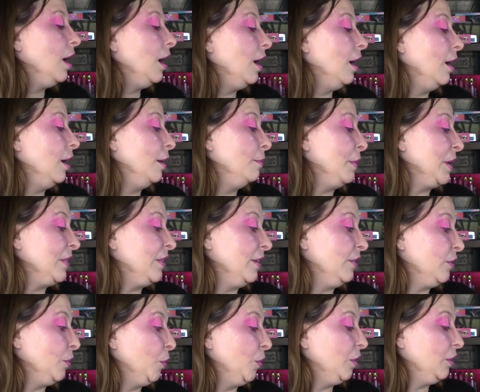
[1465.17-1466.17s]
I
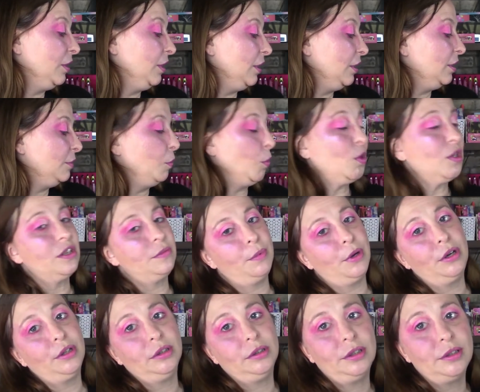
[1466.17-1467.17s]
think the world needs more
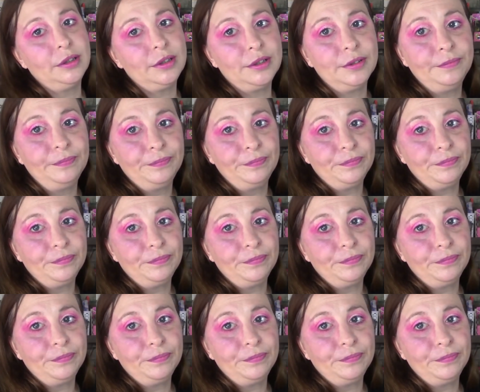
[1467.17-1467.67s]
sparkles.